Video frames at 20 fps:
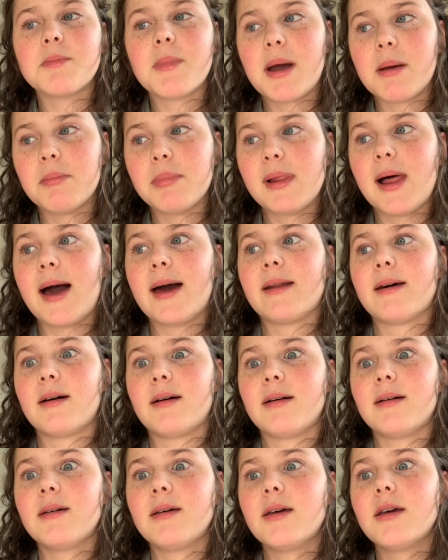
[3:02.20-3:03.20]
my bladder,
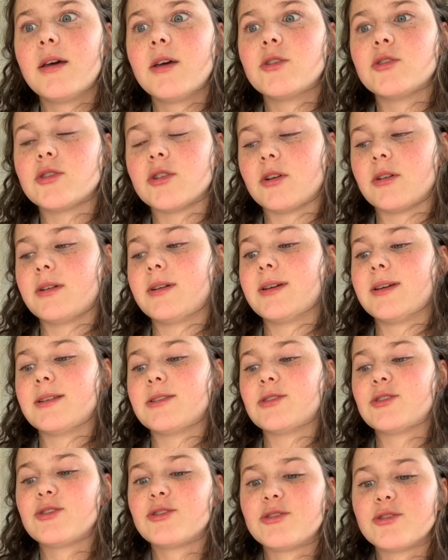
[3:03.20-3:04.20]
so it
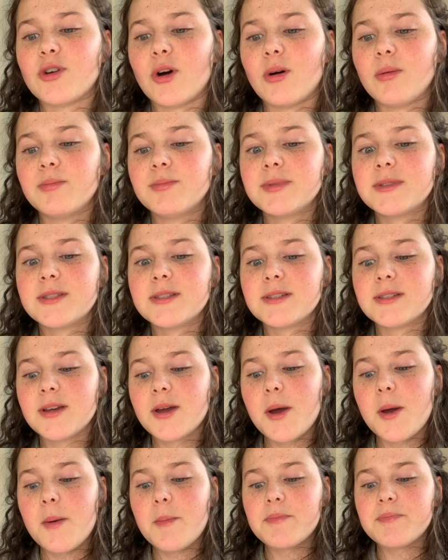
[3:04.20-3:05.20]
stops
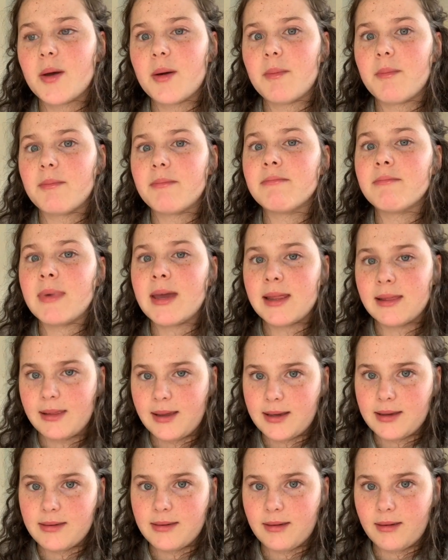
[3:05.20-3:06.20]
me
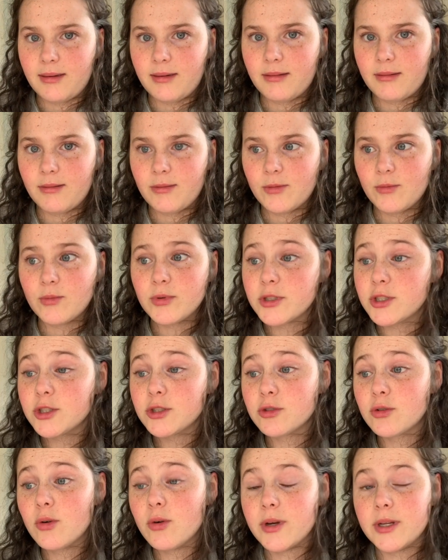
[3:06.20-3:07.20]
leak, which is
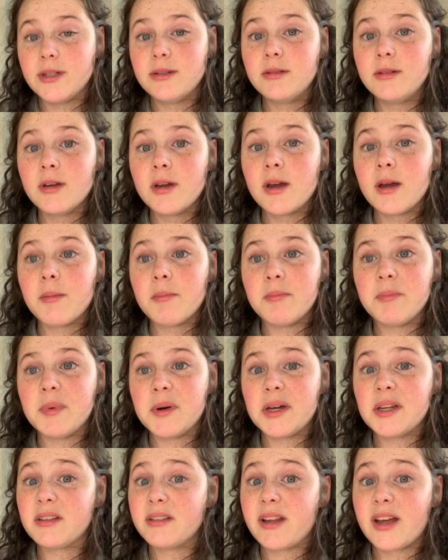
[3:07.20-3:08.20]
good,
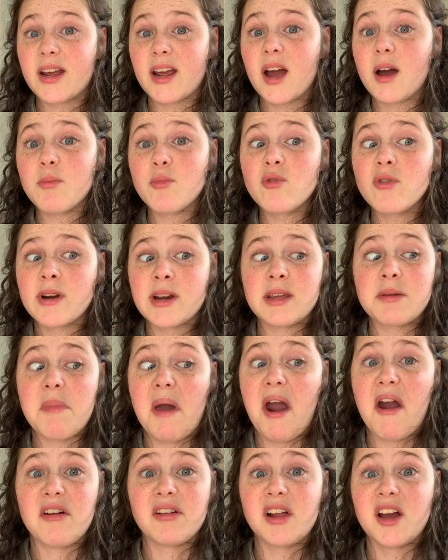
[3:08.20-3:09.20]
but like, I'm already
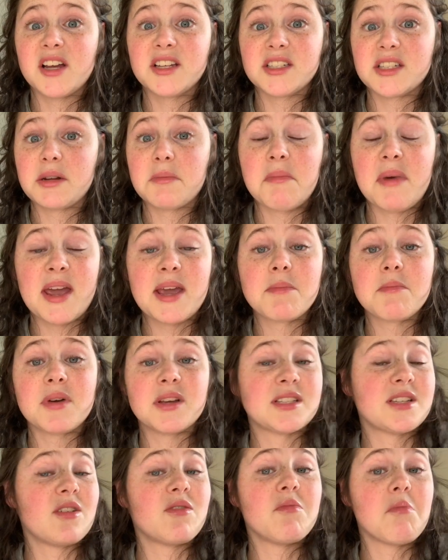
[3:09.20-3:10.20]
paralyzed and I'm making
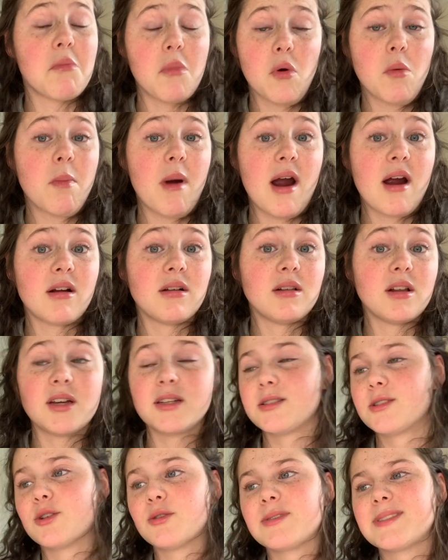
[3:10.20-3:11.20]
myself more paralyzed,
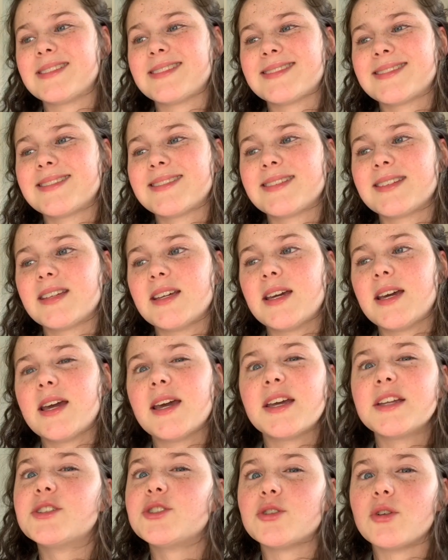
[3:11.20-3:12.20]
so
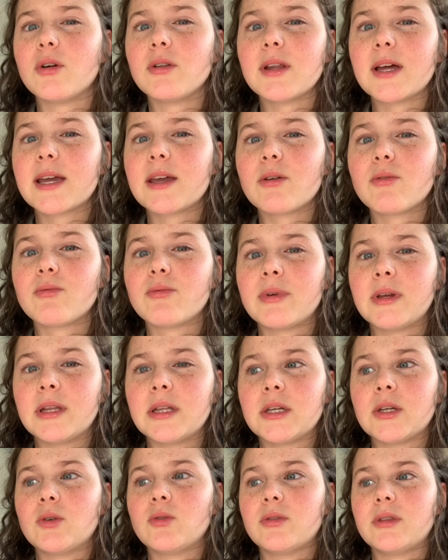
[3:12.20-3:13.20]
it's not like a
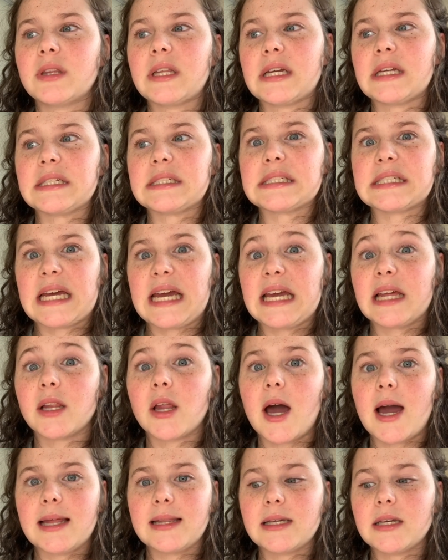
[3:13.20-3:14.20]
really good thing to take
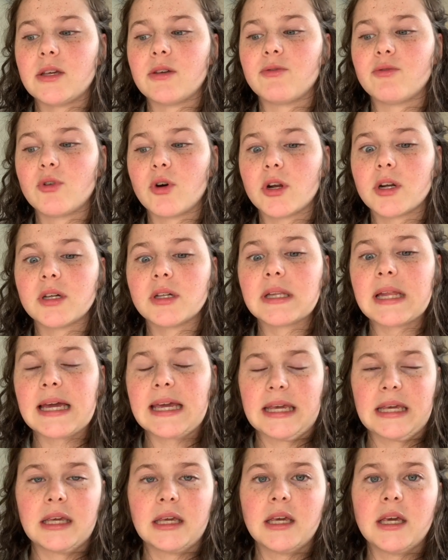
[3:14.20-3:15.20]
lightly. You've got to like